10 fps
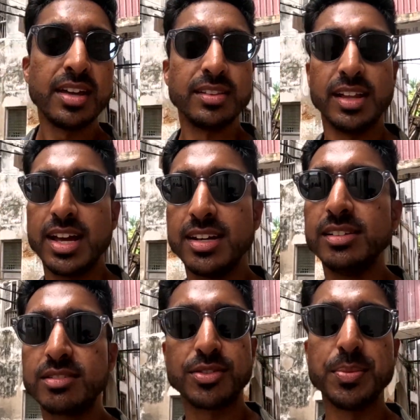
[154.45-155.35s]

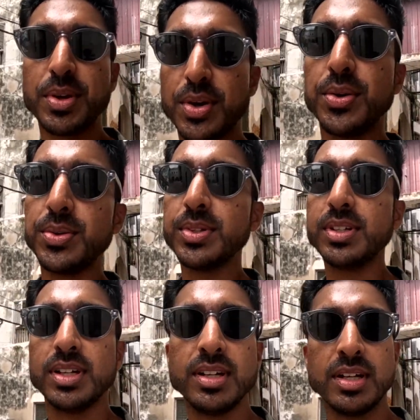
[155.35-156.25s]
lands, from their
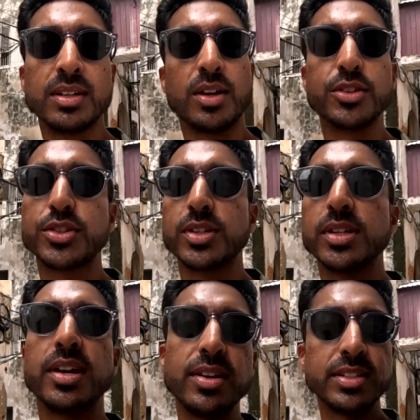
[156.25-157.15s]
own cultural
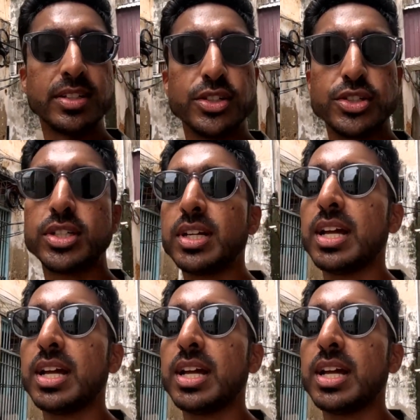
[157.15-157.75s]
heritage,